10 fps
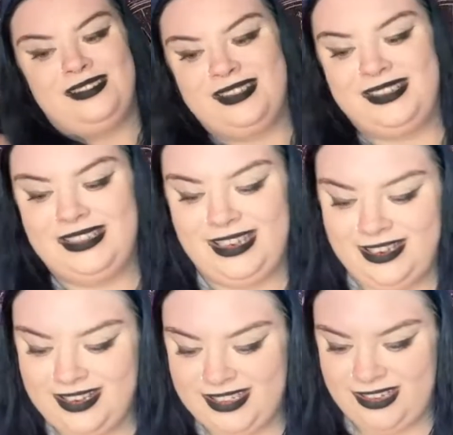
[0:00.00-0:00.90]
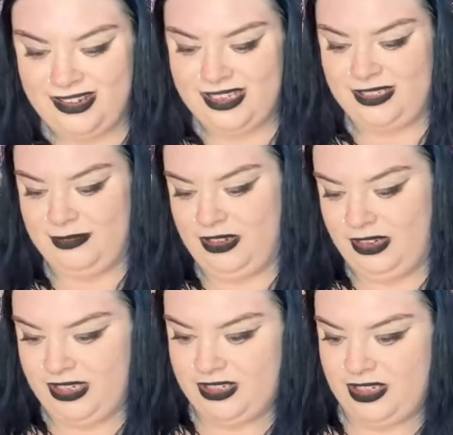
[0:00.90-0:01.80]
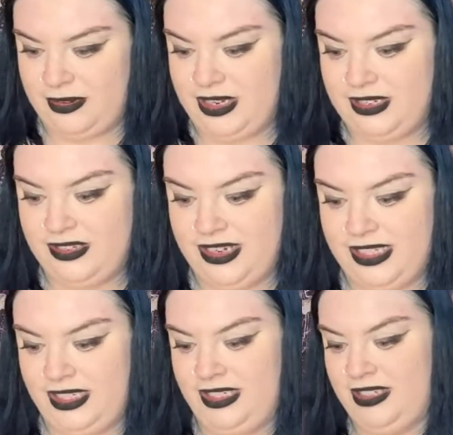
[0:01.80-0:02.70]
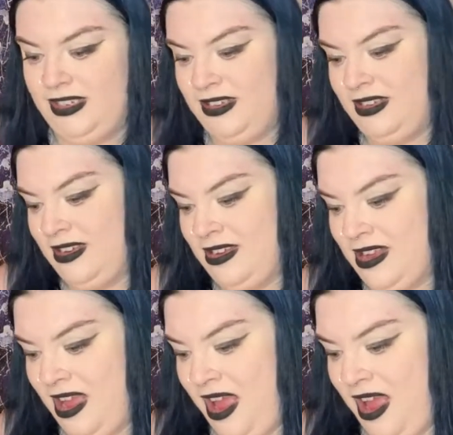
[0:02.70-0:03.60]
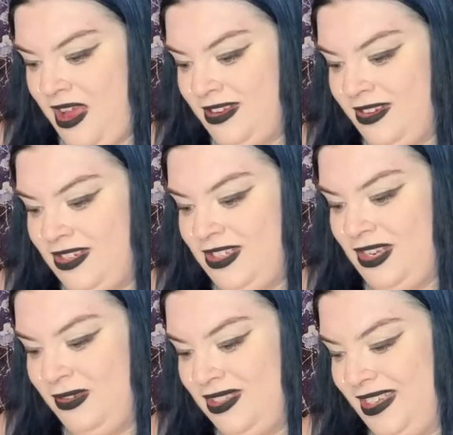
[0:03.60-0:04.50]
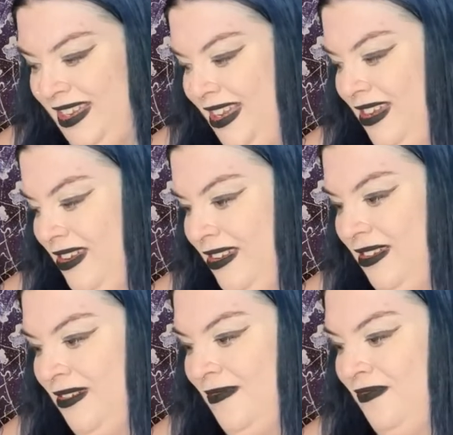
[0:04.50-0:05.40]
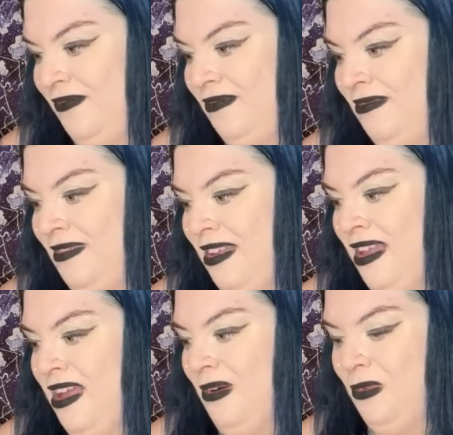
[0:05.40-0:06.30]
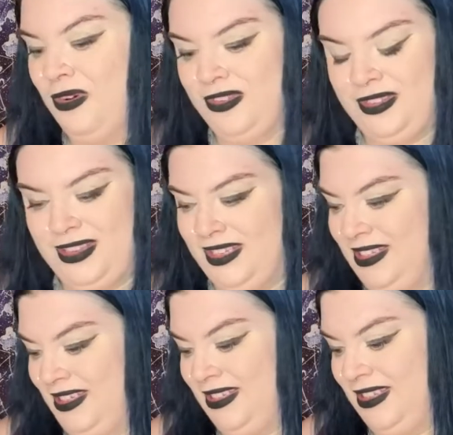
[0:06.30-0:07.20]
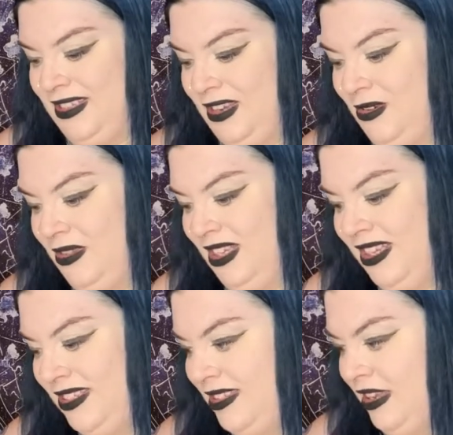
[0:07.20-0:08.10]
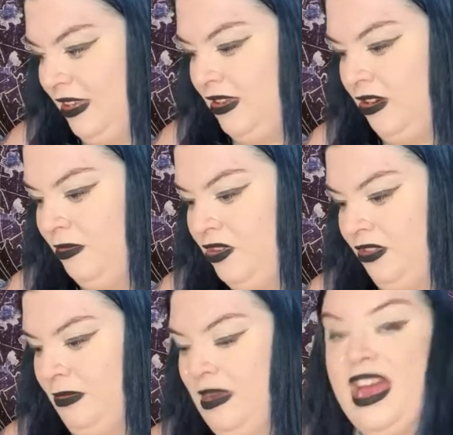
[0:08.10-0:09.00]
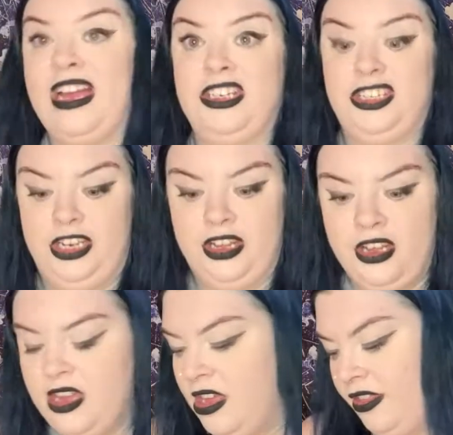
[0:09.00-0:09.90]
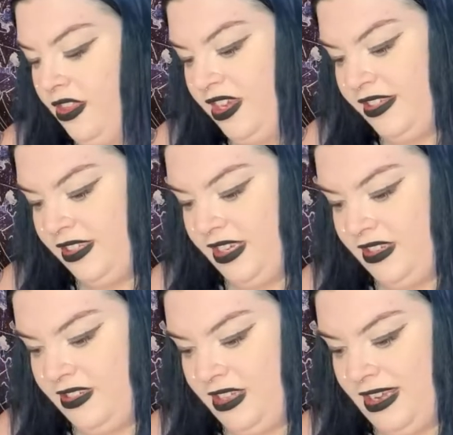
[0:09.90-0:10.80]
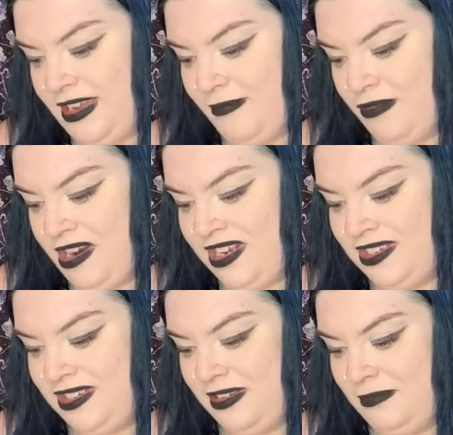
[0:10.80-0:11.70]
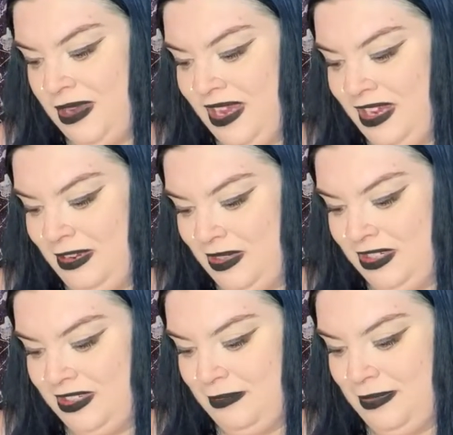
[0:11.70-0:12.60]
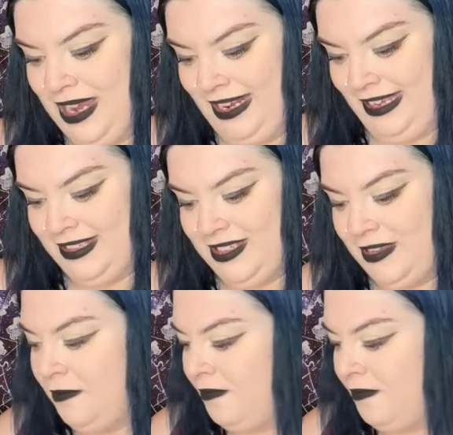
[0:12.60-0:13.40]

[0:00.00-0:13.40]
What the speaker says: This is the last item, and I am so excited to see what this is. So this, oh my god, the packaging. This is the Pressed Pigment Palette.